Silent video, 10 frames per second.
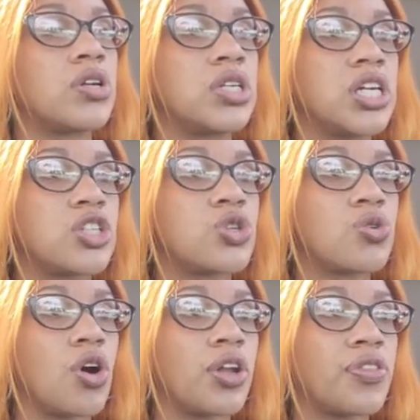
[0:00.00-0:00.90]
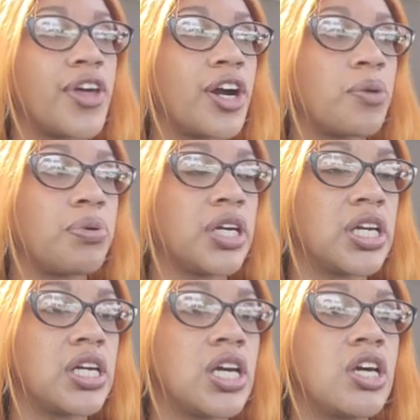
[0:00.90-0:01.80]
need to go to
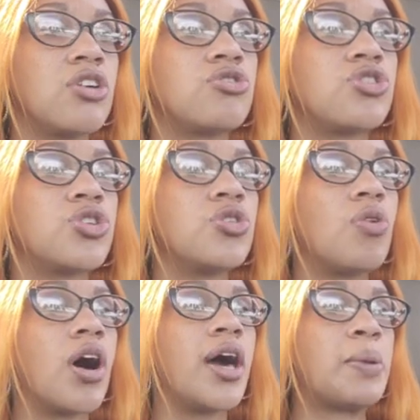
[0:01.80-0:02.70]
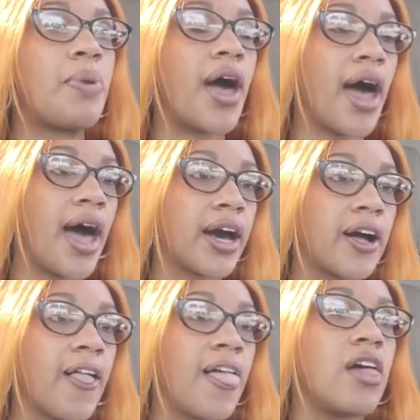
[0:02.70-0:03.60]
therapy to unpack
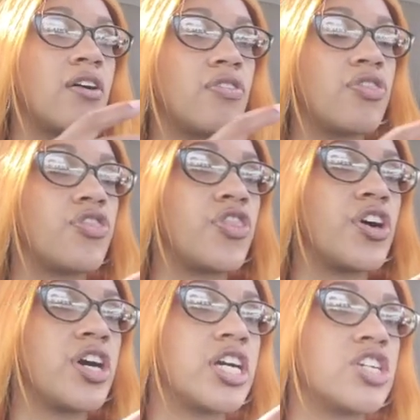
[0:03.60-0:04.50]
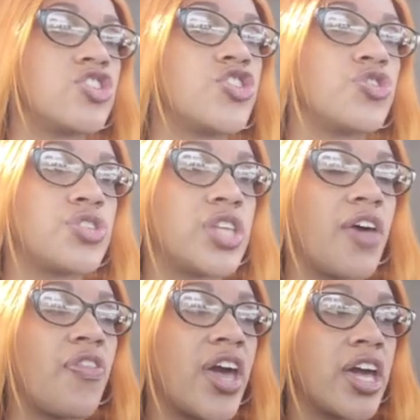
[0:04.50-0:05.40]
the issues
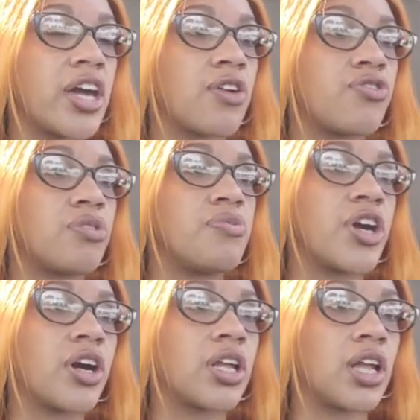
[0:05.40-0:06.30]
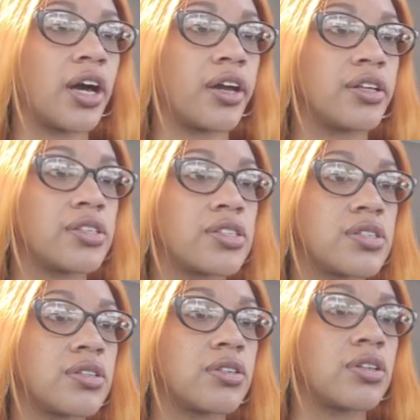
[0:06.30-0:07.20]
that they hear from their clients.
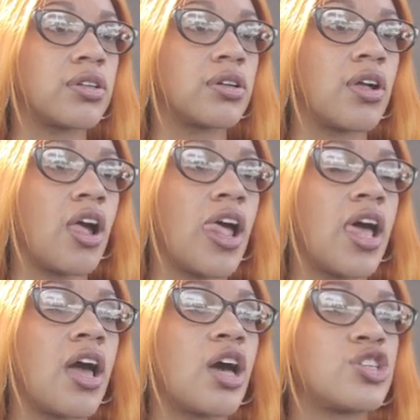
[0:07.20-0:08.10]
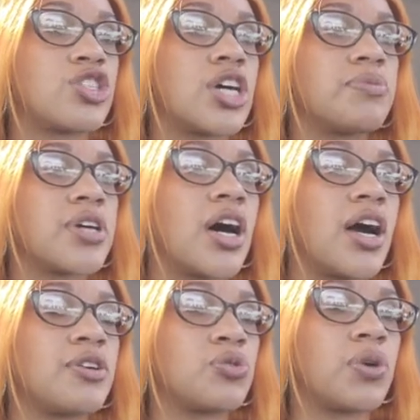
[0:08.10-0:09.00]

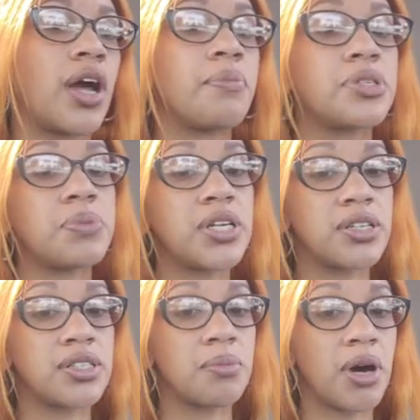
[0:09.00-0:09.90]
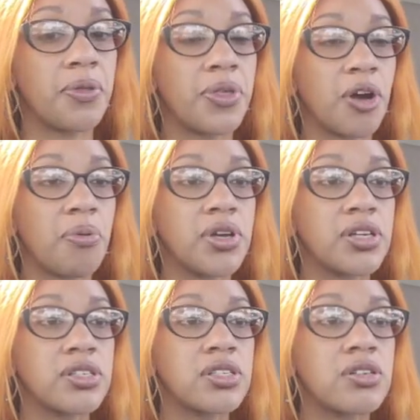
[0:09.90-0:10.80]
Sometimes when I'm speaking to my
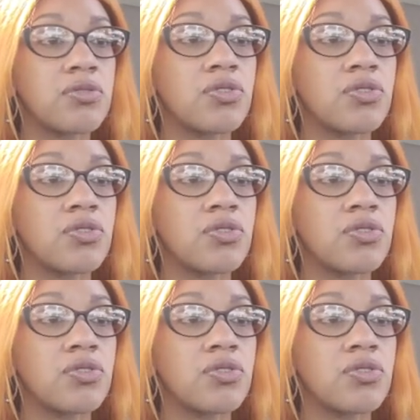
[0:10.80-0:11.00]
therapist,